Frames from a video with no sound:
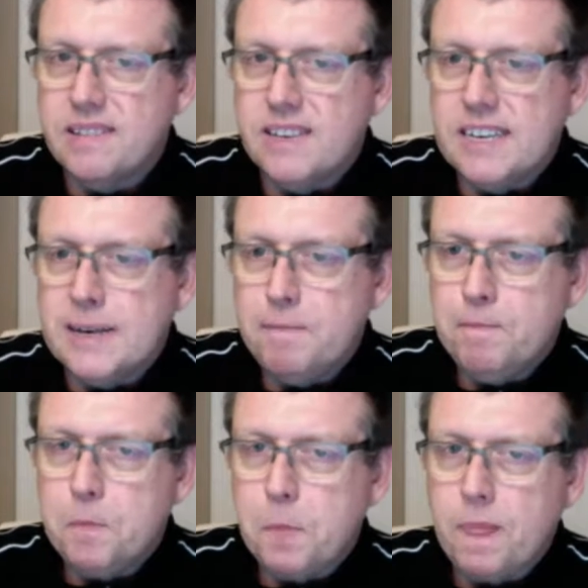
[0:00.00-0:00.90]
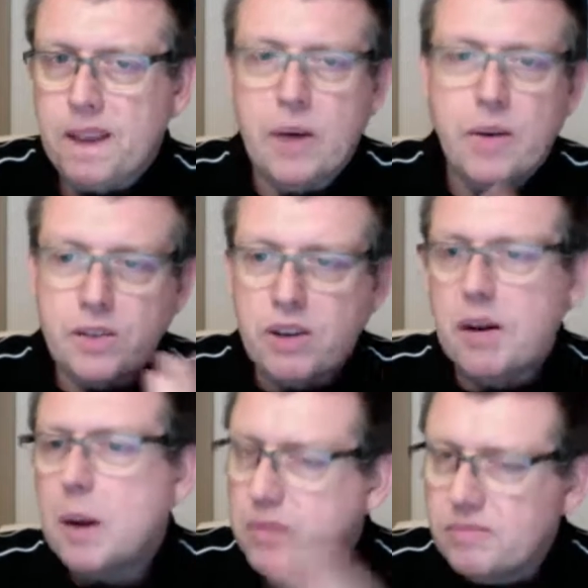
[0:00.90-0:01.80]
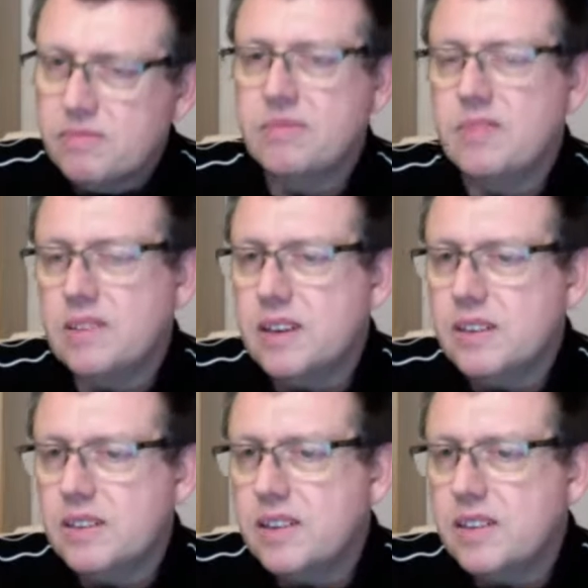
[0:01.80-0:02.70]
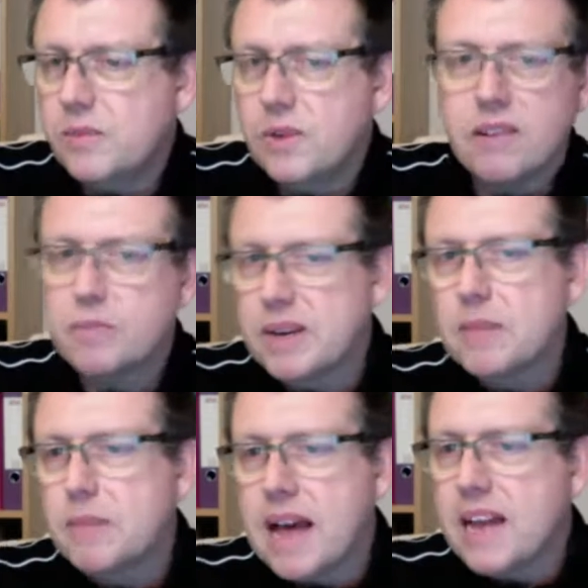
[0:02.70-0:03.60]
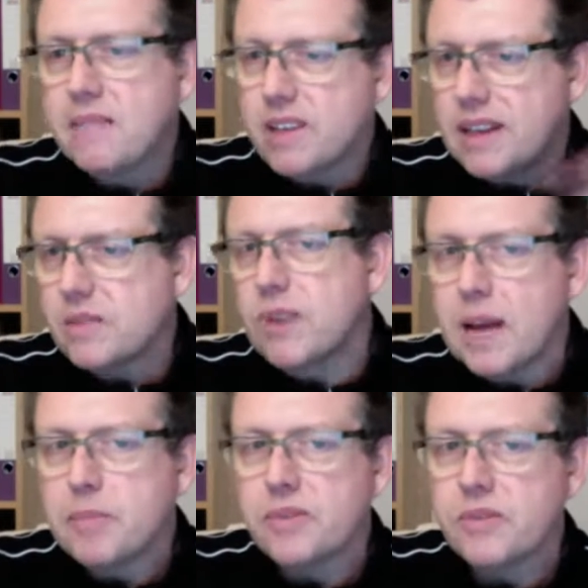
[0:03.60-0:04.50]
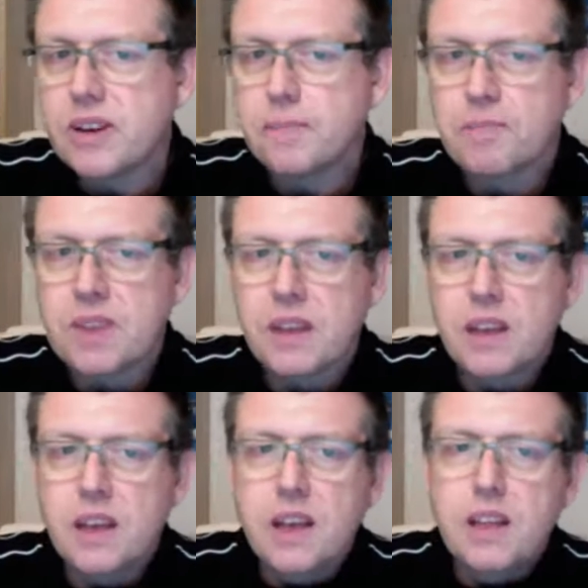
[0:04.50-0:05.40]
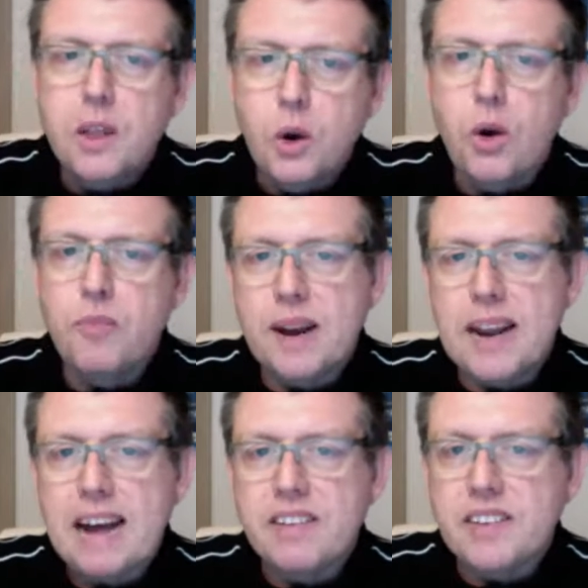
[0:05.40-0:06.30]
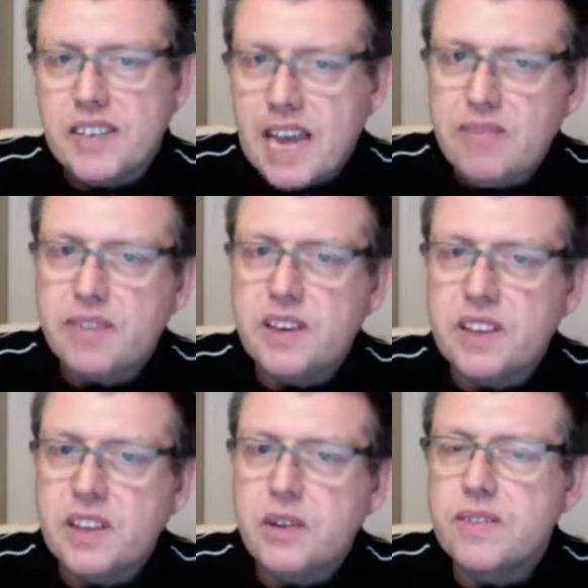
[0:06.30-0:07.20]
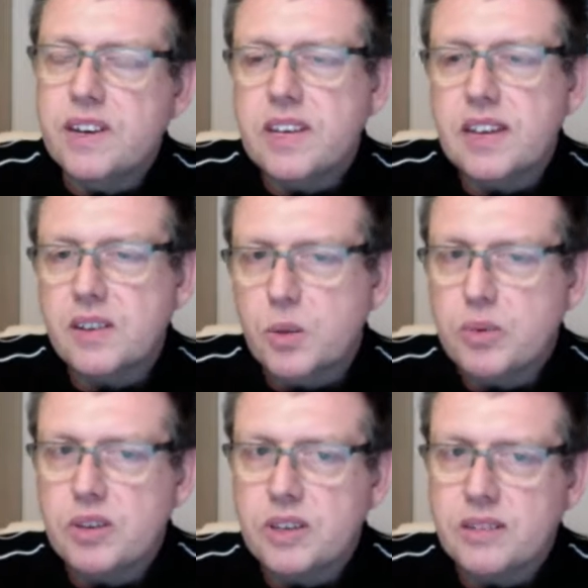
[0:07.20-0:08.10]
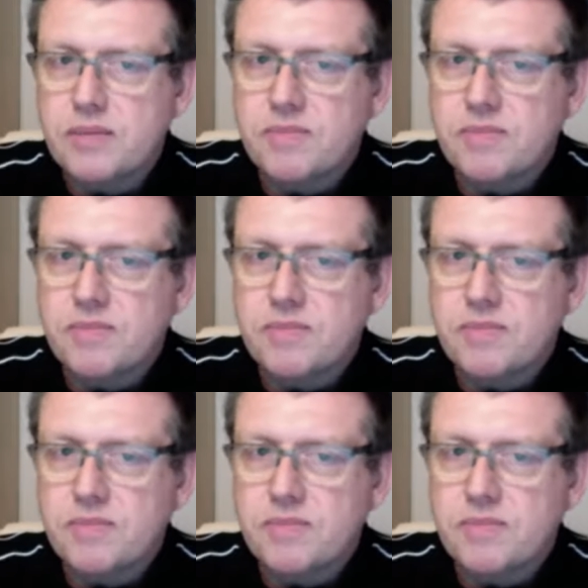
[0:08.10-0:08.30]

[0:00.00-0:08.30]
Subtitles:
Yeah, how I grow up is where I become a man, but that's what happens, right? The law of polarity. Everything in the universe has an opposite.